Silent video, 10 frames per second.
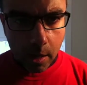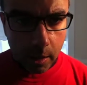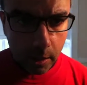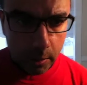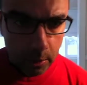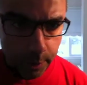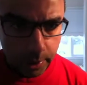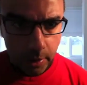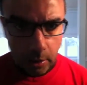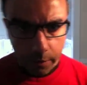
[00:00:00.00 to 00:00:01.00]
In this
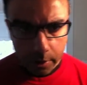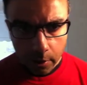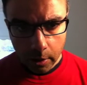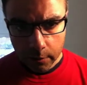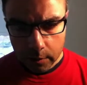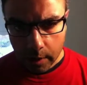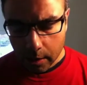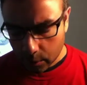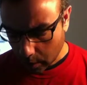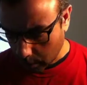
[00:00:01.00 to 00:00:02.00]
particular video, I've
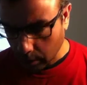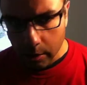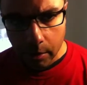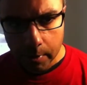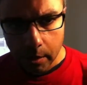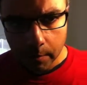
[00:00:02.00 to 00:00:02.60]
decided to talk a little bit